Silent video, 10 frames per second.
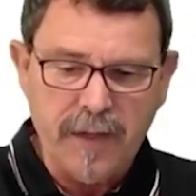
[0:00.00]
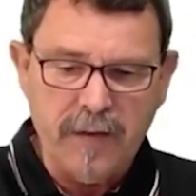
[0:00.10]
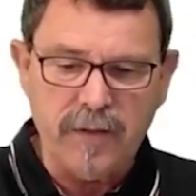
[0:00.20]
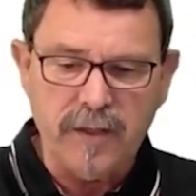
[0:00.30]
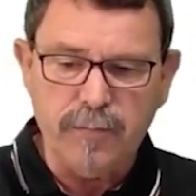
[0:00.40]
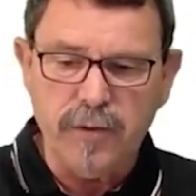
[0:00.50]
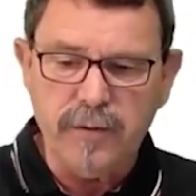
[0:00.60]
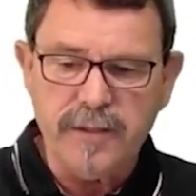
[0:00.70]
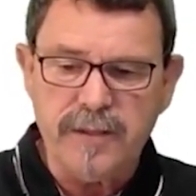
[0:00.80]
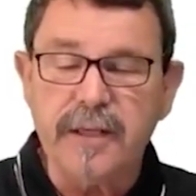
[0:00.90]
For that
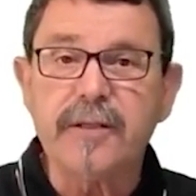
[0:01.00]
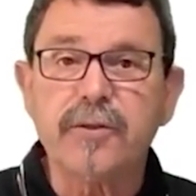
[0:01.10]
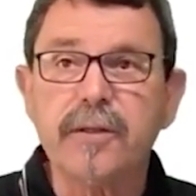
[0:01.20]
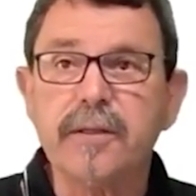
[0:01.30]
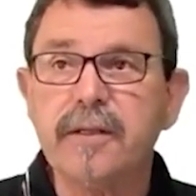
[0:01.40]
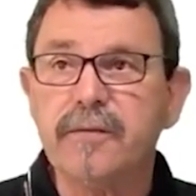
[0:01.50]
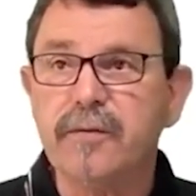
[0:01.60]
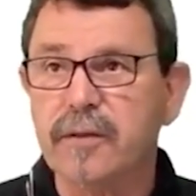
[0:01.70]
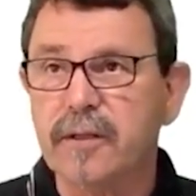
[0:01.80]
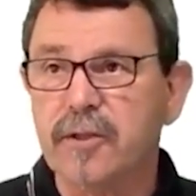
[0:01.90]
purpose, I turn
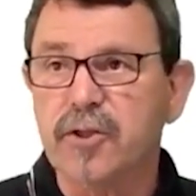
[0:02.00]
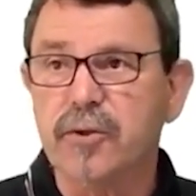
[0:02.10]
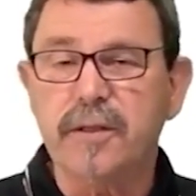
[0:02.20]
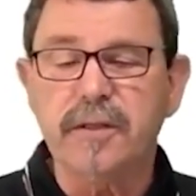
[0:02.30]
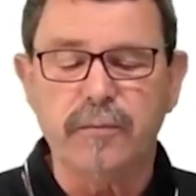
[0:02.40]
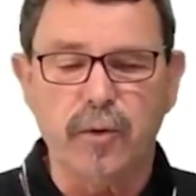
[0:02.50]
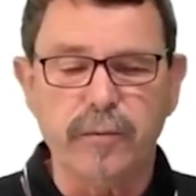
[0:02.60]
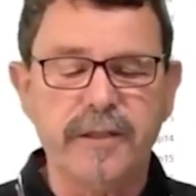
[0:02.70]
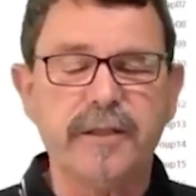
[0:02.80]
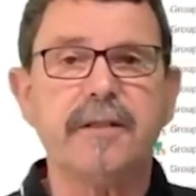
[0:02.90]
for a short
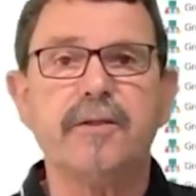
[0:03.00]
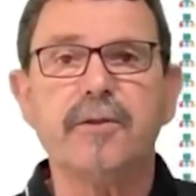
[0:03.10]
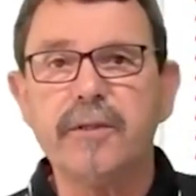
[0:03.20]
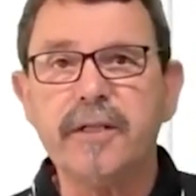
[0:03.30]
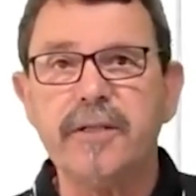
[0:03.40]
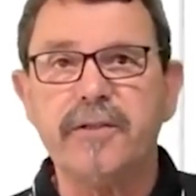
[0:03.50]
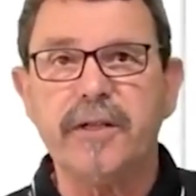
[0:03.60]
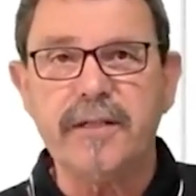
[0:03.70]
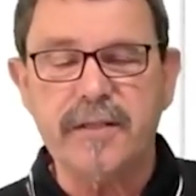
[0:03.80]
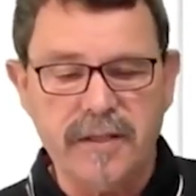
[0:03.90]
moment to the
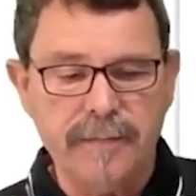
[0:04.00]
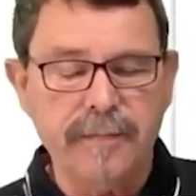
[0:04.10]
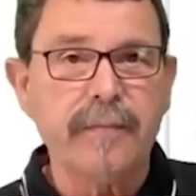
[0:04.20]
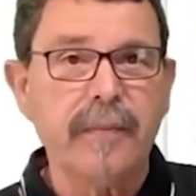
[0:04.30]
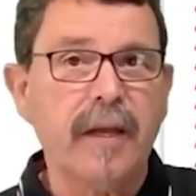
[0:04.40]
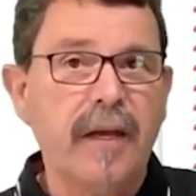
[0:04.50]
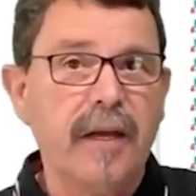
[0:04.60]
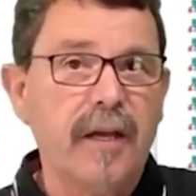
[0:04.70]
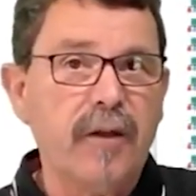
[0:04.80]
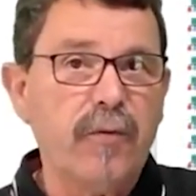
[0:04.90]
ETS.
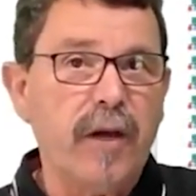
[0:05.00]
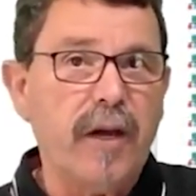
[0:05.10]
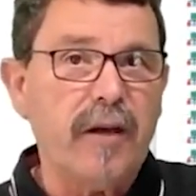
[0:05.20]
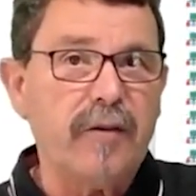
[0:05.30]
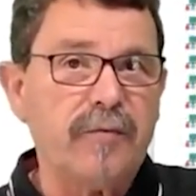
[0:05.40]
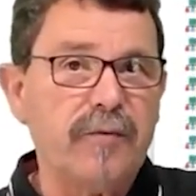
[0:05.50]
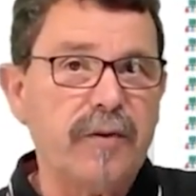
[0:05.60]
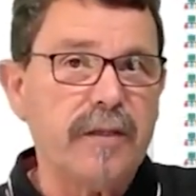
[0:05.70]
If you have